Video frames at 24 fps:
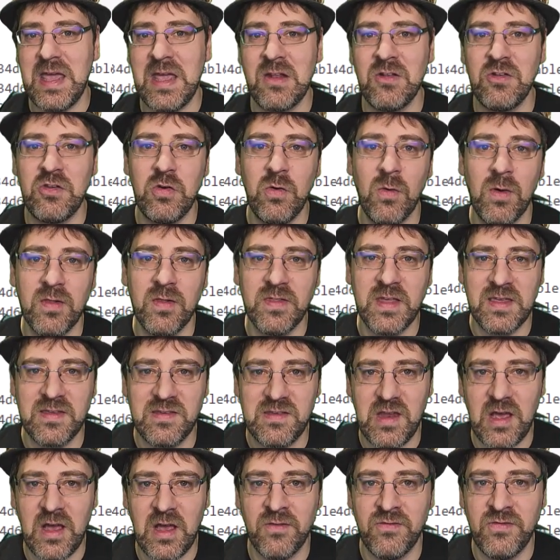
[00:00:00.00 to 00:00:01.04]
into a
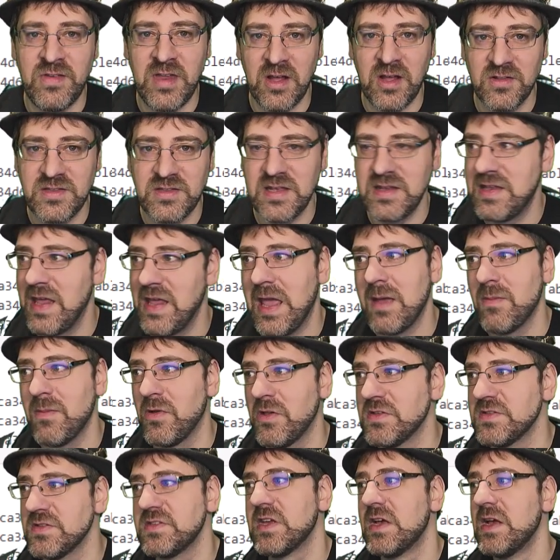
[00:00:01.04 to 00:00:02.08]
list of delta
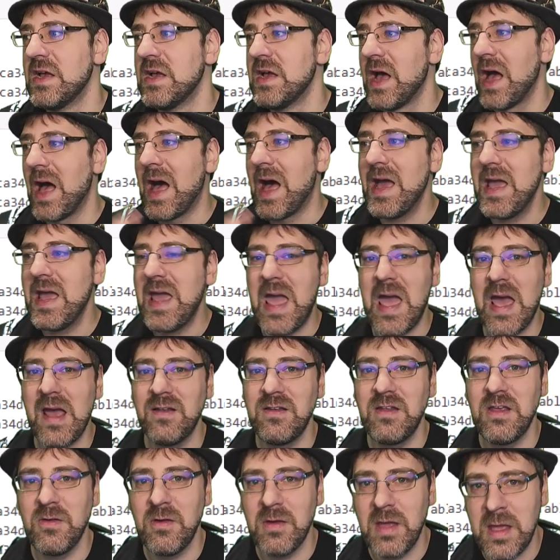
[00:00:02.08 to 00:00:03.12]
tables. I had
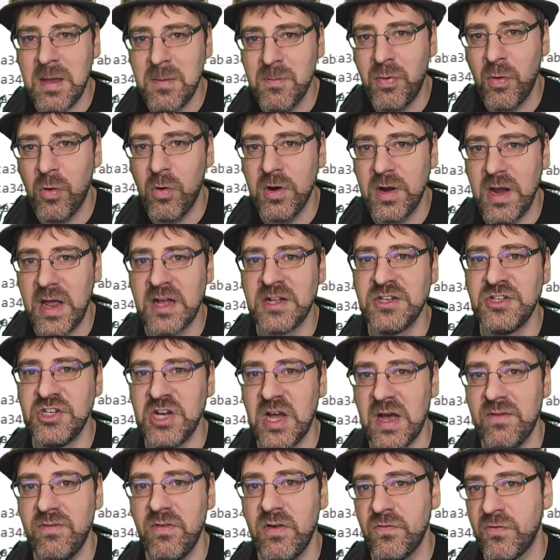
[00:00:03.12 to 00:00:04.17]
to import a
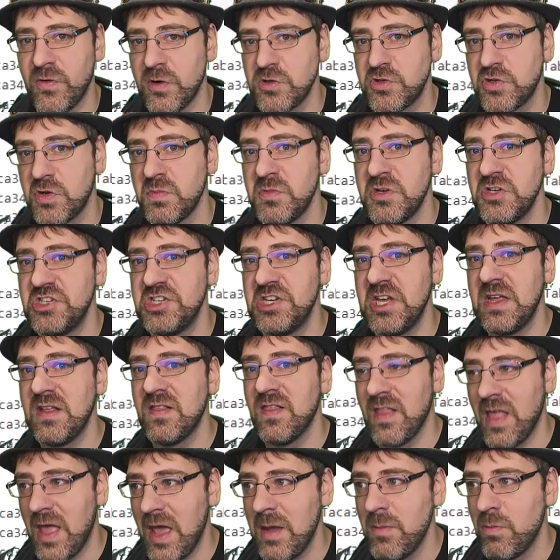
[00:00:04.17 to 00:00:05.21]
Java virtual
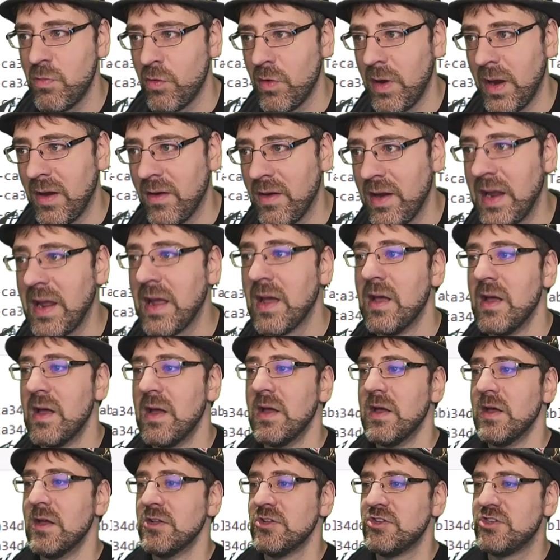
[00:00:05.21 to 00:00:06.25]
machine library
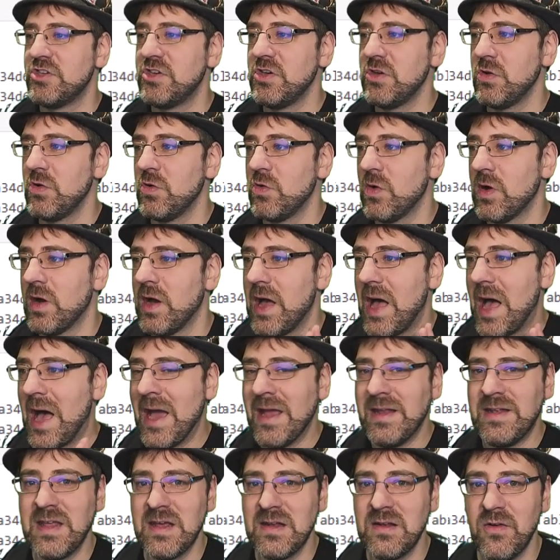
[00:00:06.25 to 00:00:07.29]
to
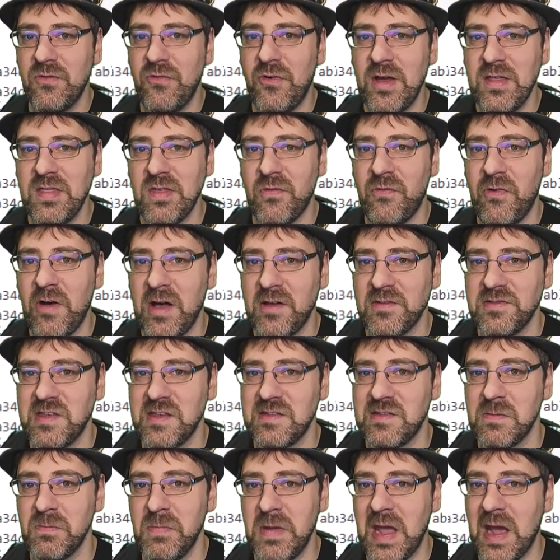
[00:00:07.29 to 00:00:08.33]
identify the file
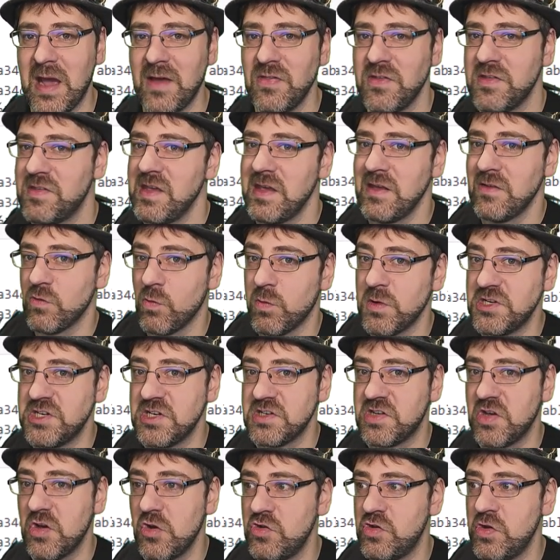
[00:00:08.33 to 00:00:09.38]
system behind the scenes, which
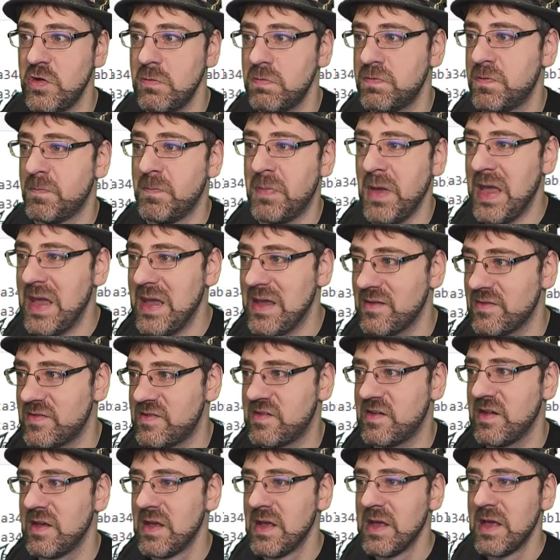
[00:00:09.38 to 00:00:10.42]
is Hadoop
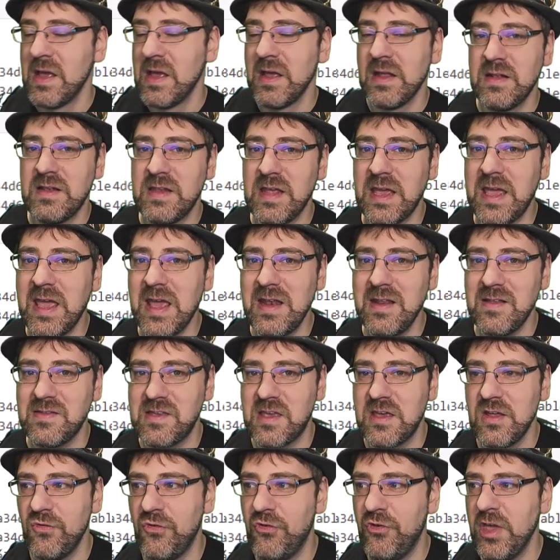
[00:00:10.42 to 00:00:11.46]
based, to get its
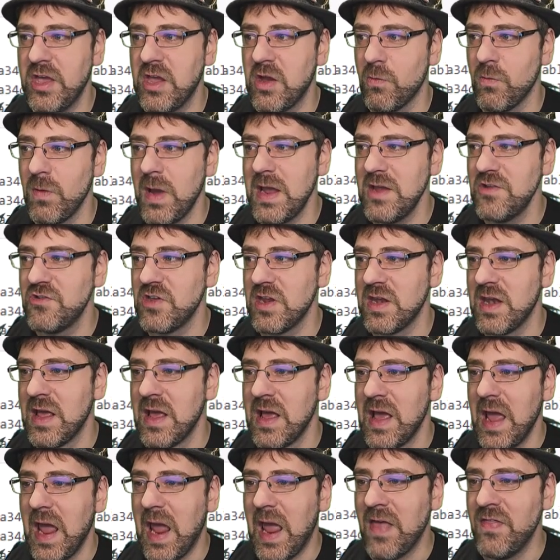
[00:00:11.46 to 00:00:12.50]
configuration,
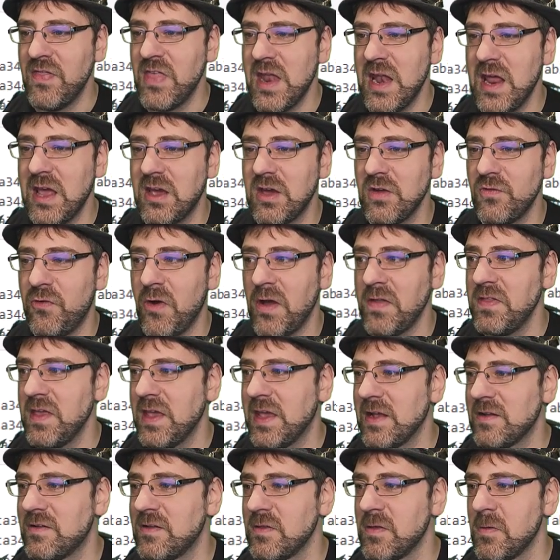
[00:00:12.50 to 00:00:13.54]
and then I could finally
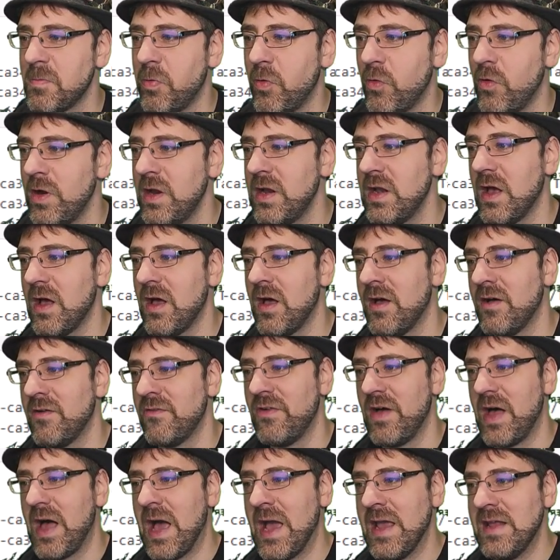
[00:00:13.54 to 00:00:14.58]
get to the point
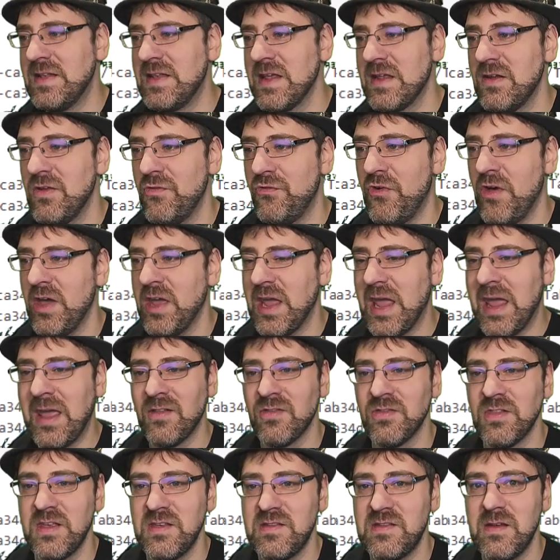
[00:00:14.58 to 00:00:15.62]
of identifying a
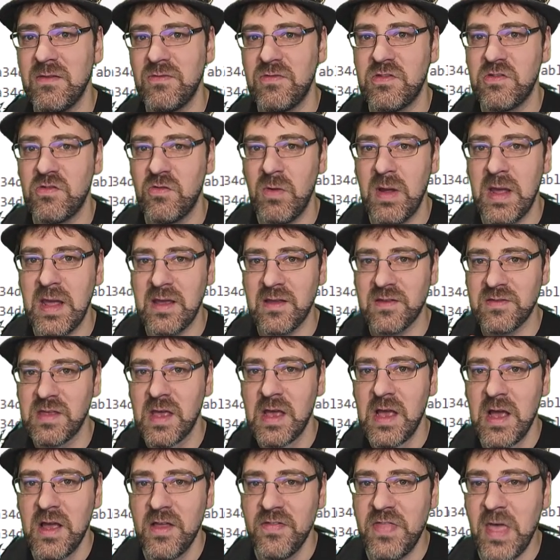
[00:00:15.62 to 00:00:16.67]
list of strings
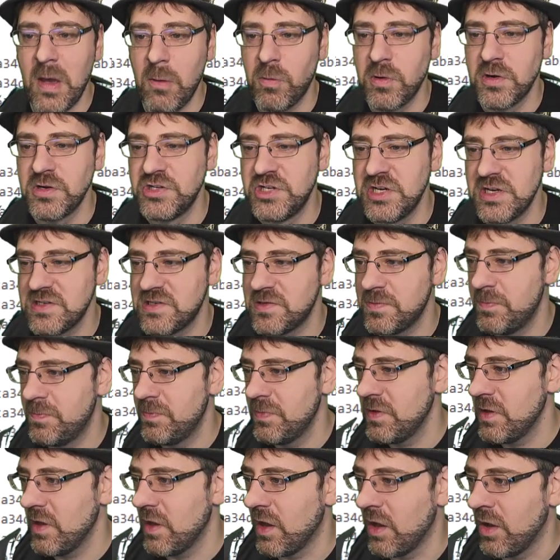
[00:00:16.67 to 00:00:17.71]
that were just
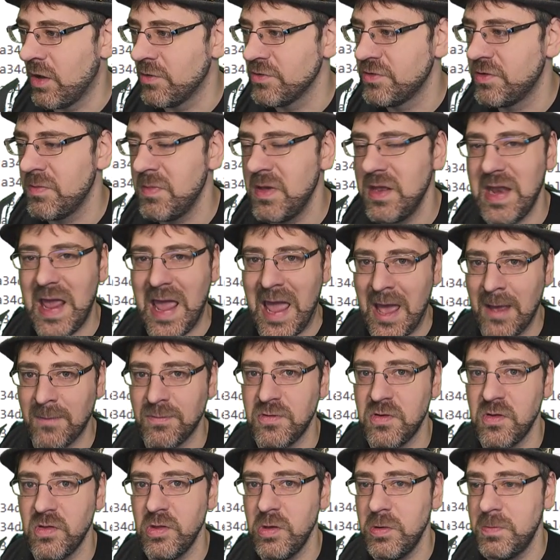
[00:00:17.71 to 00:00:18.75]
ultimate
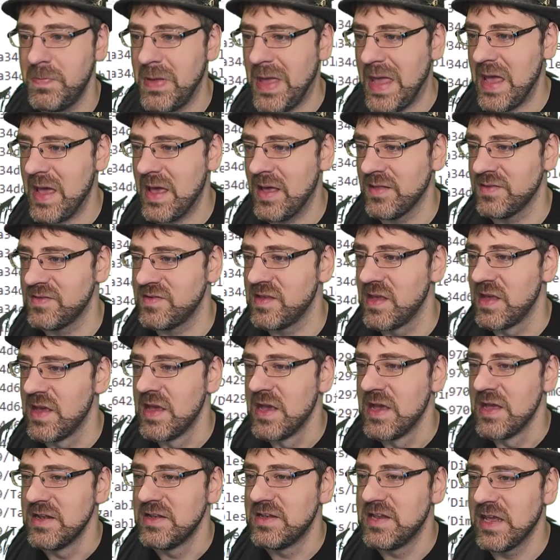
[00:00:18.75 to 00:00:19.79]
absolute paths
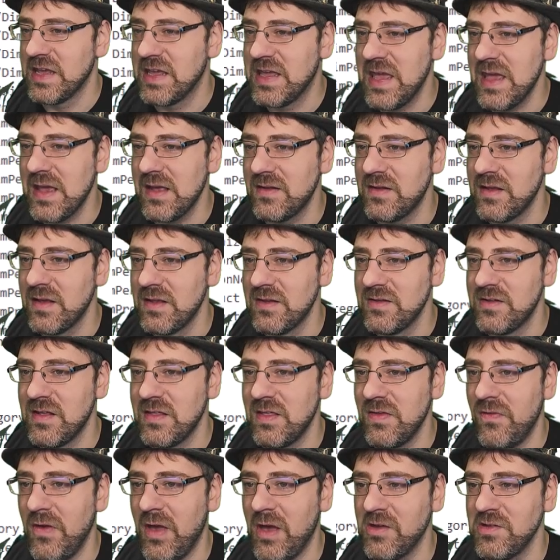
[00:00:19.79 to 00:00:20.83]
to get to
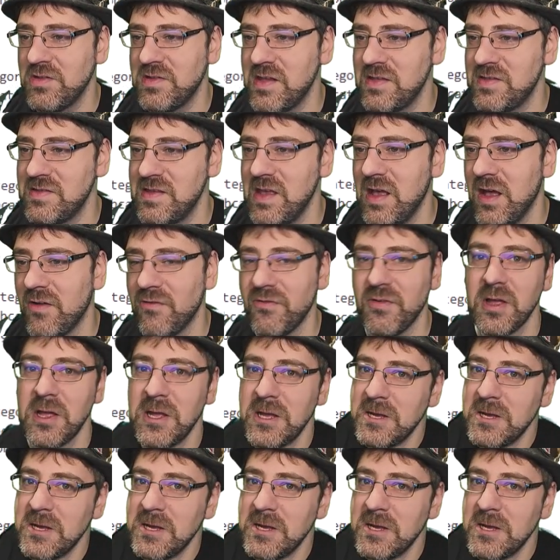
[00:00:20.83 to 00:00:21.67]
the values itself.